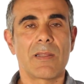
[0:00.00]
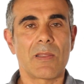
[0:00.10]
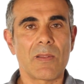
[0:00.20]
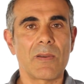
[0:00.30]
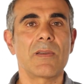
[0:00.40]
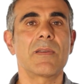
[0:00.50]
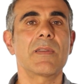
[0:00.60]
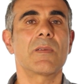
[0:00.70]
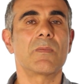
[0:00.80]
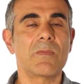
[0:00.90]
learn
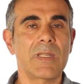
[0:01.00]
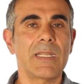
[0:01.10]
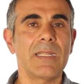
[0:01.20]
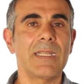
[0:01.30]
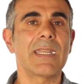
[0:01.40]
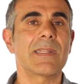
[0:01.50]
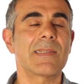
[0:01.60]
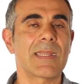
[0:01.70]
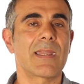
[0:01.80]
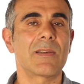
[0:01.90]
to really get
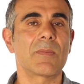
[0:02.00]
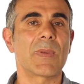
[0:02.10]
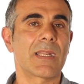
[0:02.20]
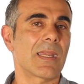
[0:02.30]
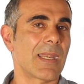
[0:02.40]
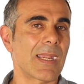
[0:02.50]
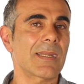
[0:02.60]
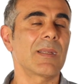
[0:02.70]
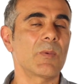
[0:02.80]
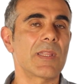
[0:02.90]
centered by
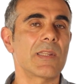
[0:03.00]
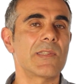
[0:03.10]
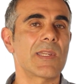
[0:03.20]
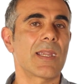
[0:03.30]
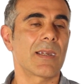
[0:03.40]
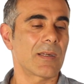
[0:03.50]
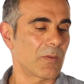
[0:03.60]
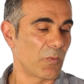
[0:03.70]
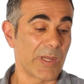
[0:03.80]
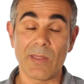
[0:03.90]
connecting with the
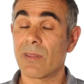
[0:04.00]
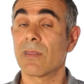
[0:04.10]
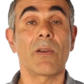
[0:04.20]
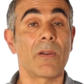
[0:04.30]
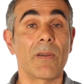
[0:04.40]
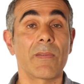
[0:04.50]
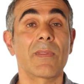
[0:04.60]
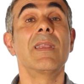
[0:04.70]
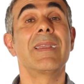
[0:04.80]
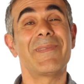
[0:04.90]
chair, with the earth,
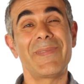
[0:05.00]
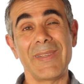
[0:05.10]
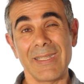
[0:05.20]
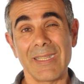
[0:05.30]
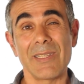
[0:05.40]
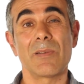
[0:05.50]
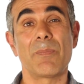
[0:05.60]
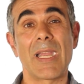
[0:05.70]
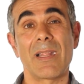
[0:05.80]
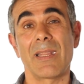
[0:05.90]
feeling your
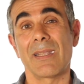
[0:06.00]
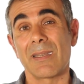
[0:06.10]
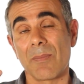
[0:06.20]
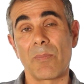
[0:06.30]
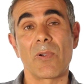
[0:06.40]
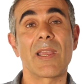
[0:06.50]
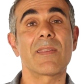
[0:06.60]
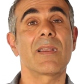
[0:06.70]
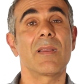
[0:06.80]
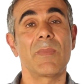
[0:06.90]
belly and the
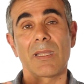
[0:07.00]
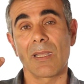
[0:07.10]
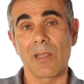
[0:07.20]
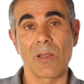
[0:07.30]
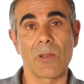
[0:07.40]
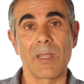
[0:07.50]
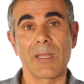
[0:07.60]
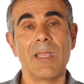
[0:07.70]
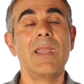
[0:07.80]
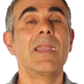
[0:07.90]
breath coming and
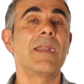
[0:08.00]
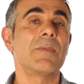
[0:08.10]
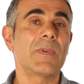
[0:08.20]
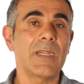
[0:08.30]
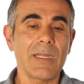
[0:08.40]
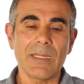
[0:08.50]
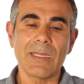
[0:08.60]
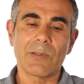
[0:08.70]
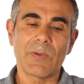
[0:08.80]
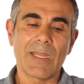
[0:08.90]
going, and
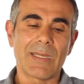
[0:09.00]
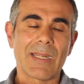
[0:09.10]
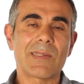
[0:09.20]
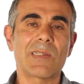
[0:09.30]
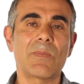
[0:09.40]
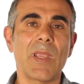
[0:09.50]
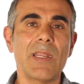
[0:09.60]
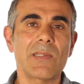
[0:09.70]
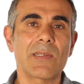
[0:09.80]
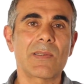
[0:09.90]
really creating that
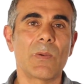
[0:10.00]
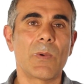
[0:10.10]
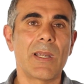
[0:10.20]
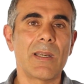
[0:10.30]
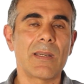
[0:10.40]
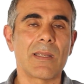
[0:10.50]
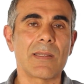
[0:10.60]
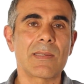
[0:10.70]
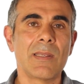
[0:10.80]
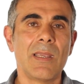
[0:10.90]
spacious
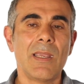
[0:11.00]
awareness